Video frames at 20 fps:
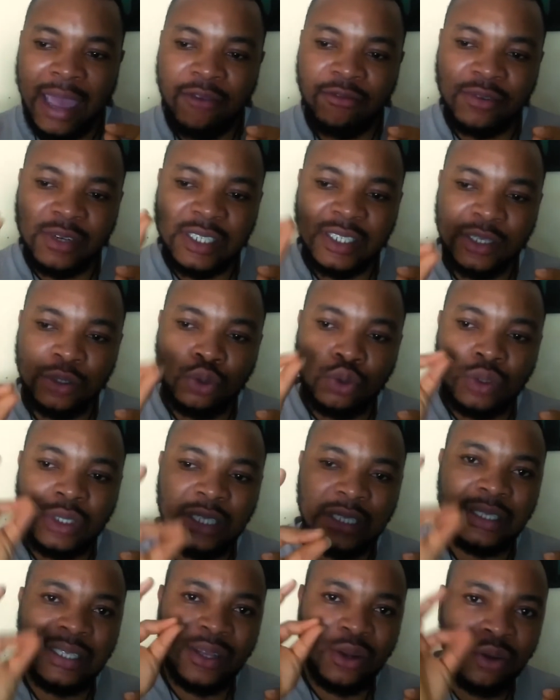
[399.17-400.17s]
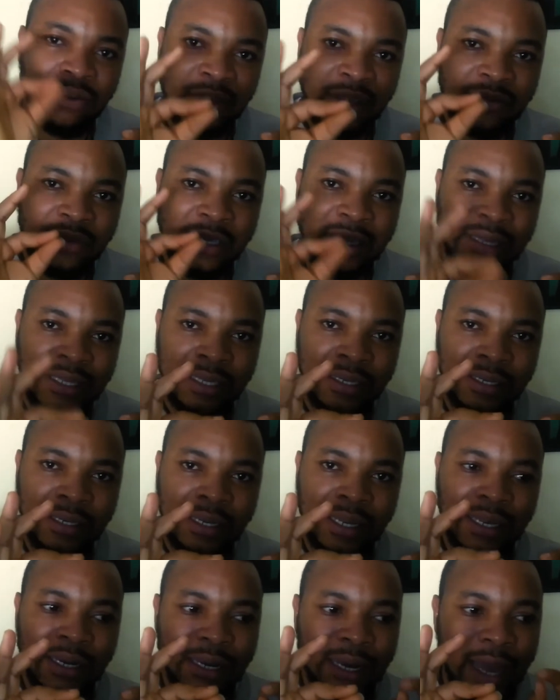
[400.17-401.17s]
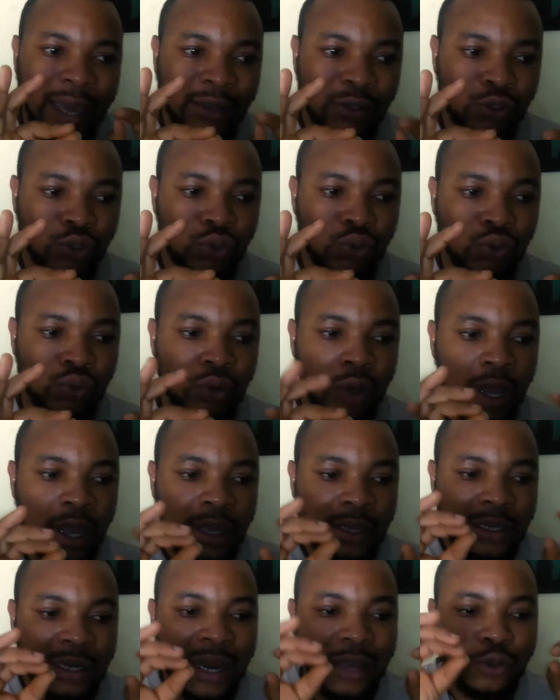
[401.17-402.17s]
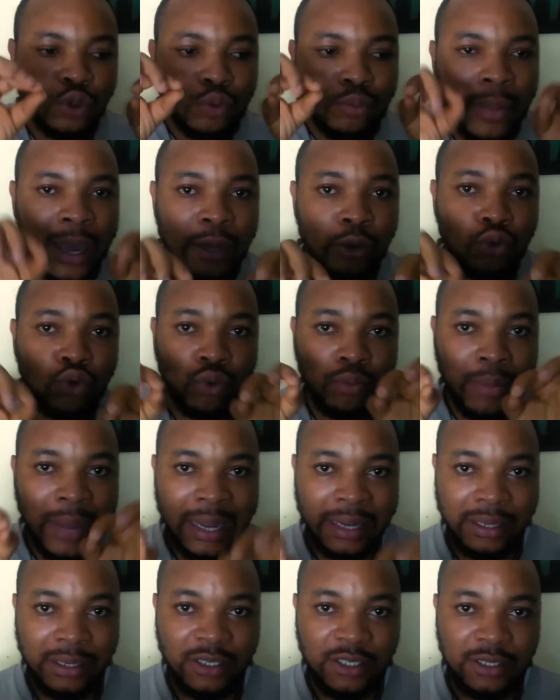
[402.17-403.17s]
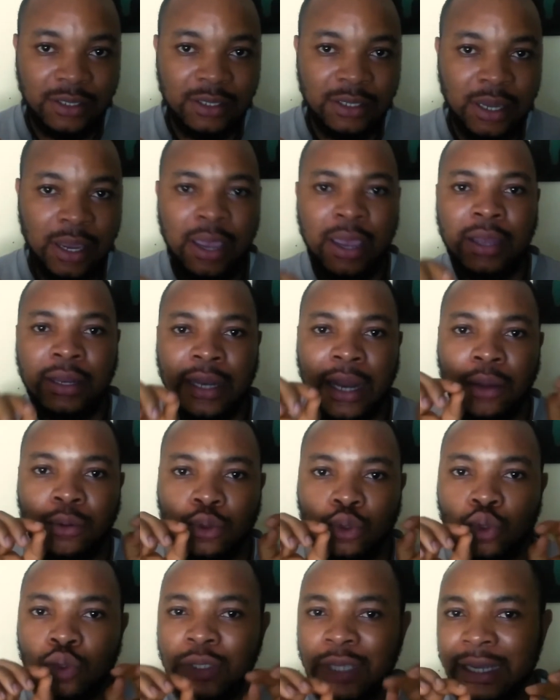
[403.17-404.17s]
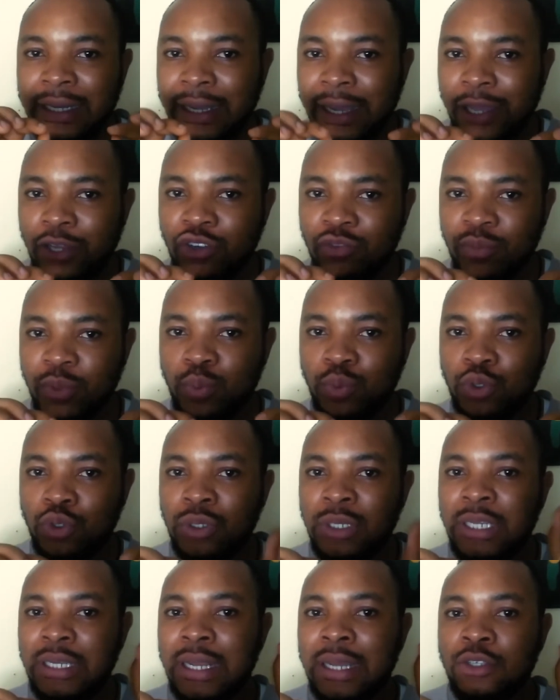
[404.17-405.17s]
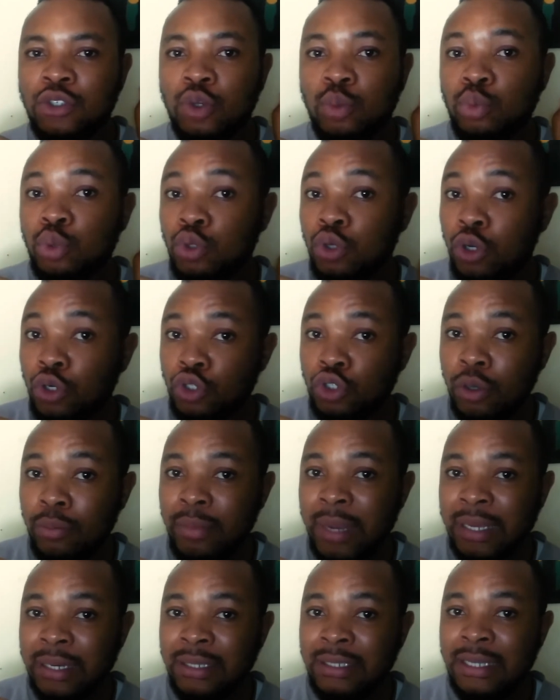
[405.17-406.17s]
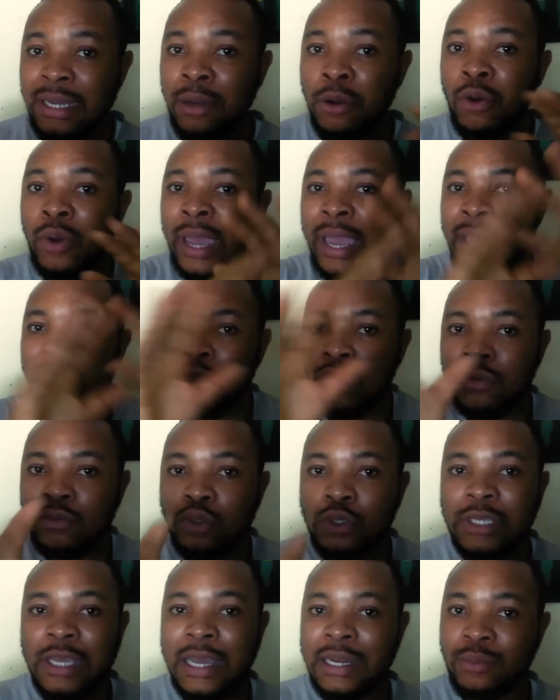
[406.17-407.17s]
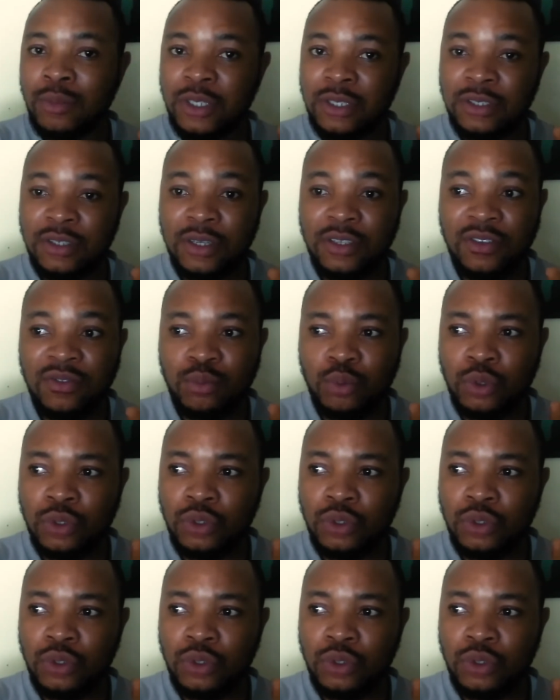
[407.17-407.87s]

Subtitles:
every single detail of everything, they like to micromanage it. Now, those are the kind of people you need as your production manager or any of those administrative